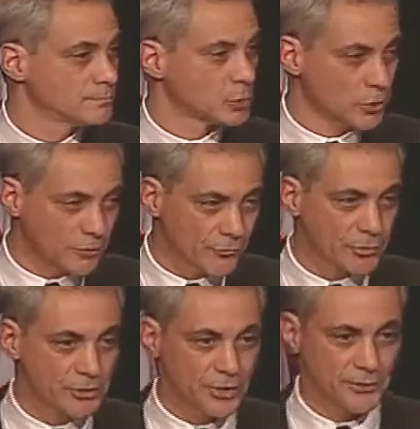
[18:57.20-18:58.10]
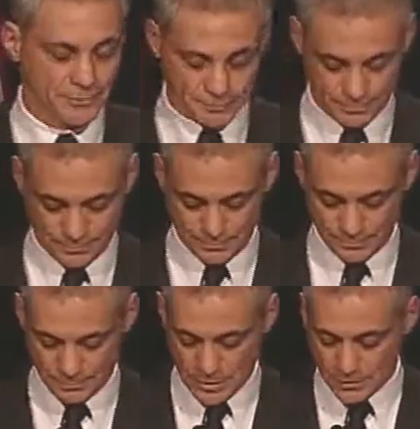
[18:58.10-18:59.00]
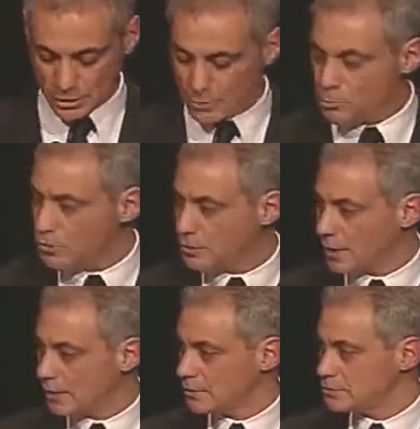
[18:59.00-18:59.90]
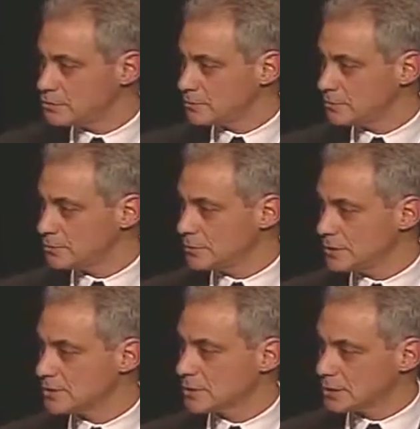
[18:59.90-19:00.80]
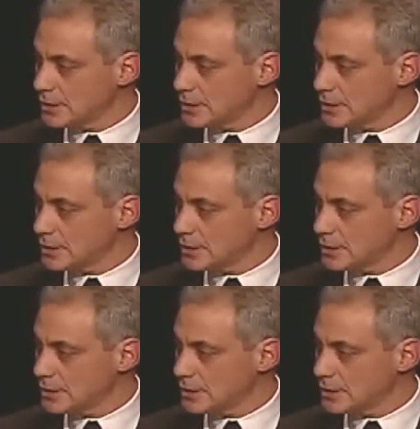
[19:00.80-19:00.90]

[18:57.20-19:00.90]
They're looking for each other. The community college is the